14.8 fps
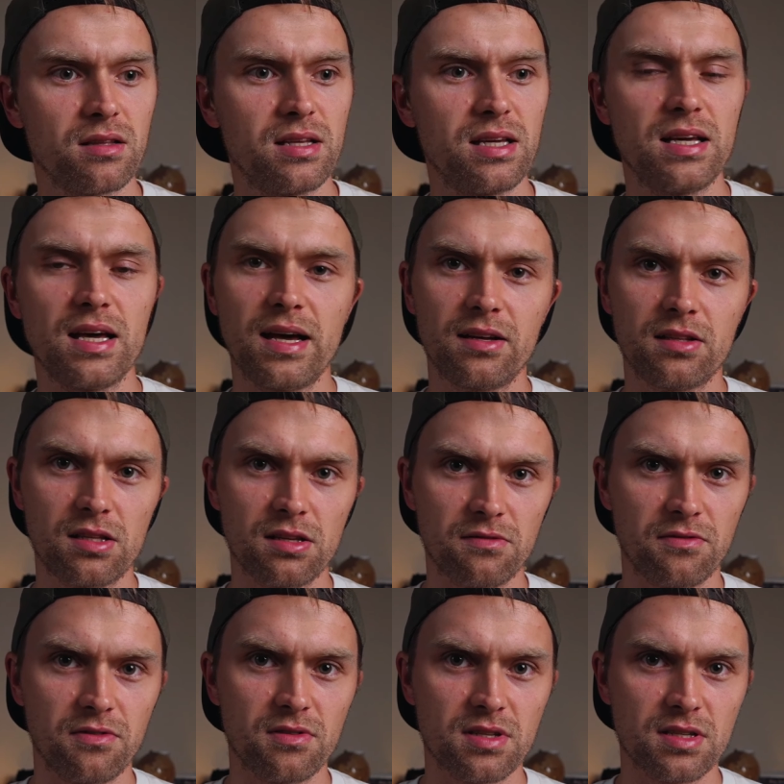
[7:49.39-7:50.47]
the
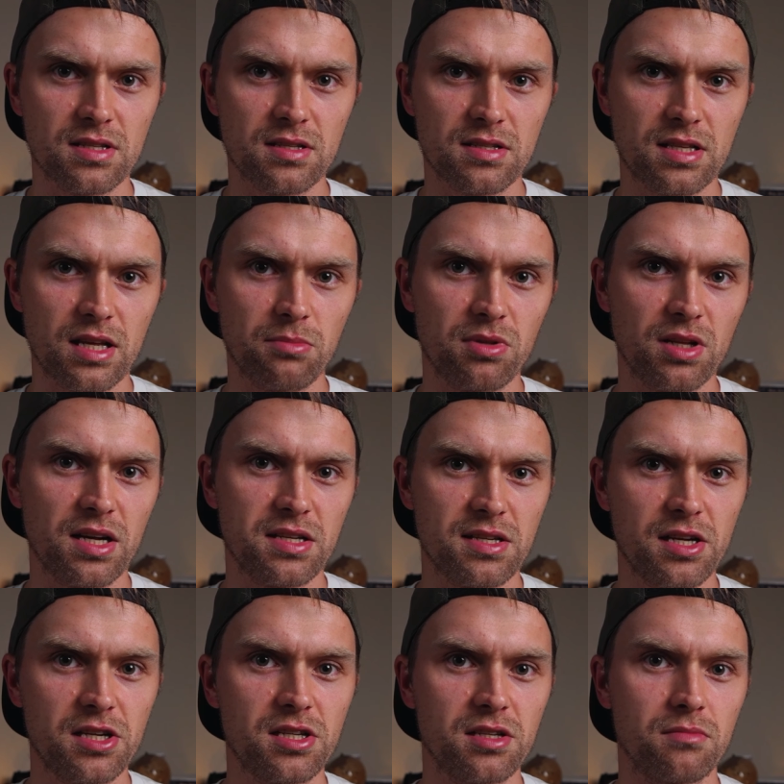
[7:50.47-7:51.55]
active
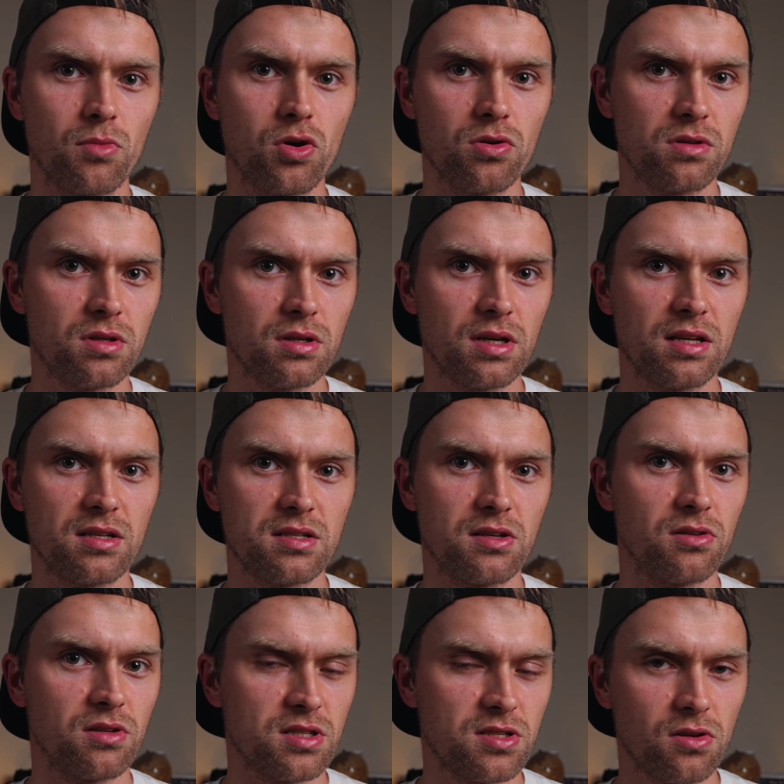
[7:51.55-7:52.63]
stabilization mode is
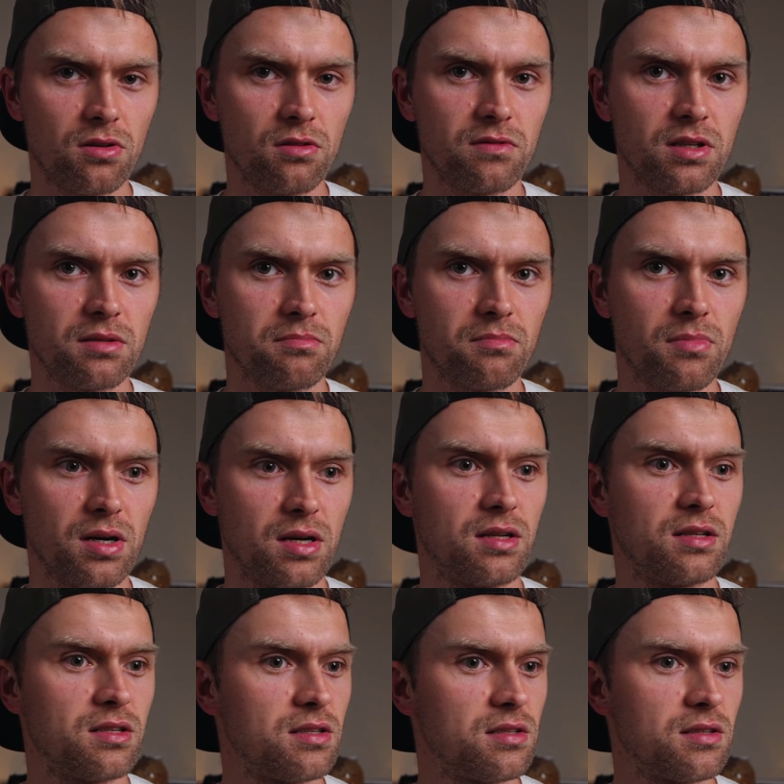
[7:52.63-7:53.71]
gonna solve it,
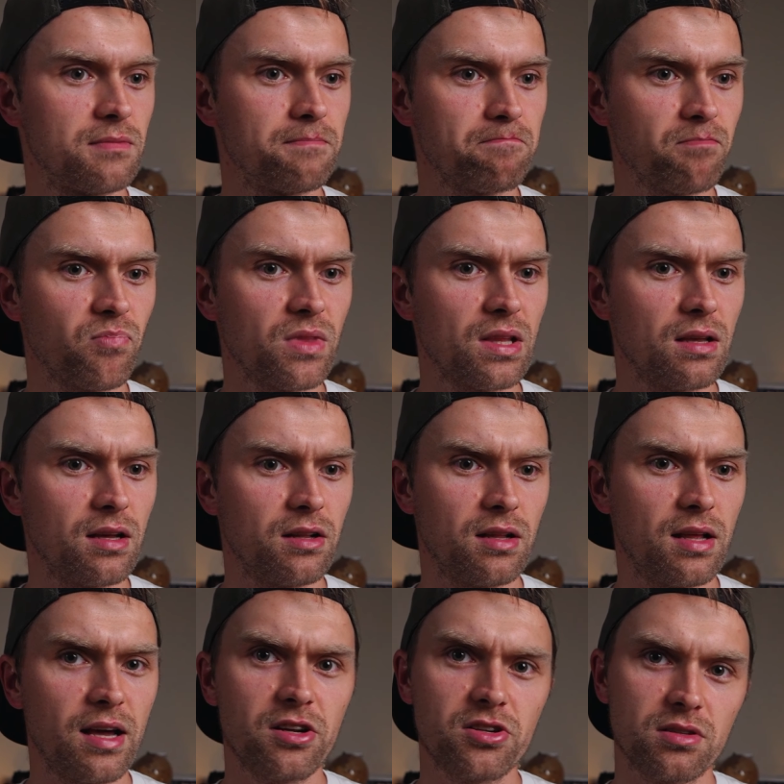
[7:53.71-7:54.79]
but it
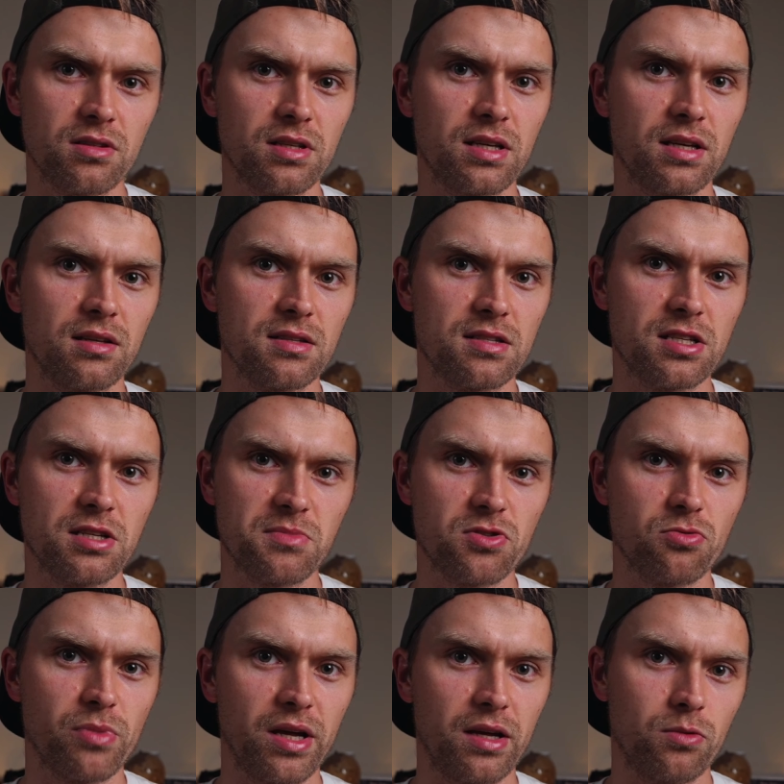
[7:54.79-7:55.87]
actually seems
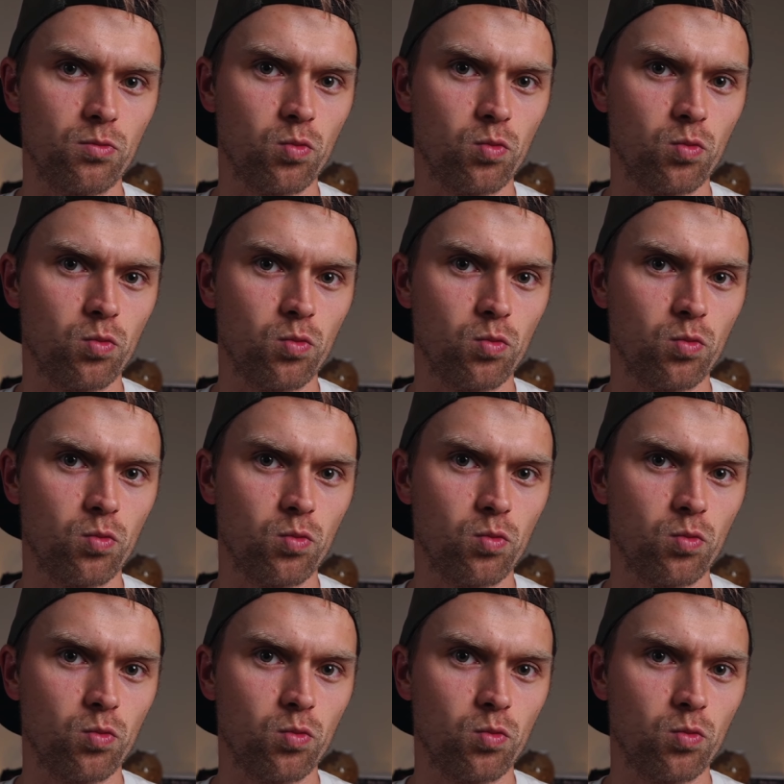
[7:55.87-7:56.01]
to make it